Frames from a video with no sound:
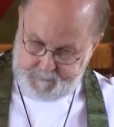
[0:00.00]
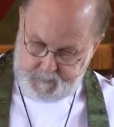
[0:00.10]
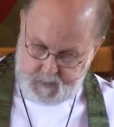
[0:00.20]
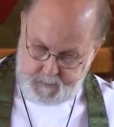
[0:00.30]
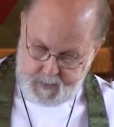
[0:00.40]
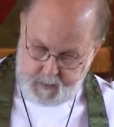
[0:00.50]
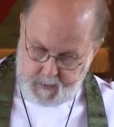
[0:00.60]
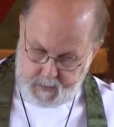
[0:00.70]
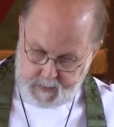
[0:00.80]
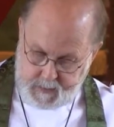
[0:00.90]
to be
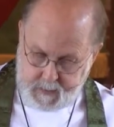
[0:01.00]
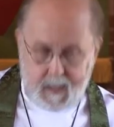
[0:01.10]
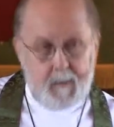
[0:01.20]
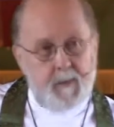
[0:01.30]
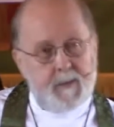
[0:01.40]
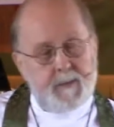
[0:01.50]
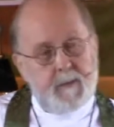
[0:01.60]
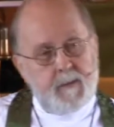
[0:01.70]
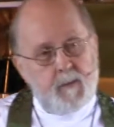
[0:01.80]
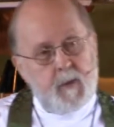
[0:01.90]
with his disciples,
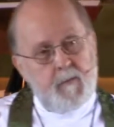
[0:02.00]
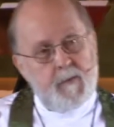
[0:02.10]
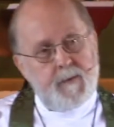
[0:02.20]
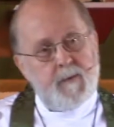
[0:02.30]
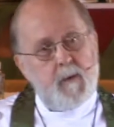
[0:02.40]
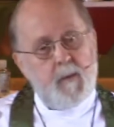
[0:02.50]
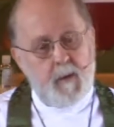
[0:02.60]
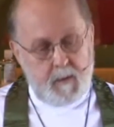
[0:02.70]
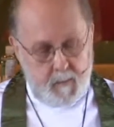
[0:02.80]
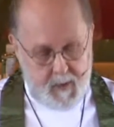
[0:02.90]
to deliver the Sermon
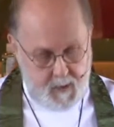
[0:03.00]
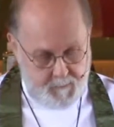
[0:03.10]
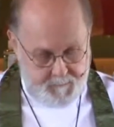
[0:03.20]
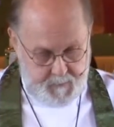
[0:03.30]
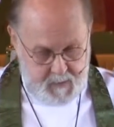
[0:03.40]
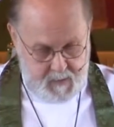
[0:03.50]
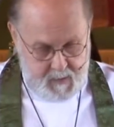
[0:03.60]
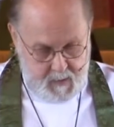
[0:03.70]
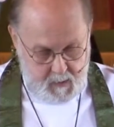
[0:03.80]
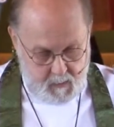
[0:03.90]
on the Mount,
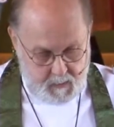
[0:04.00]
we're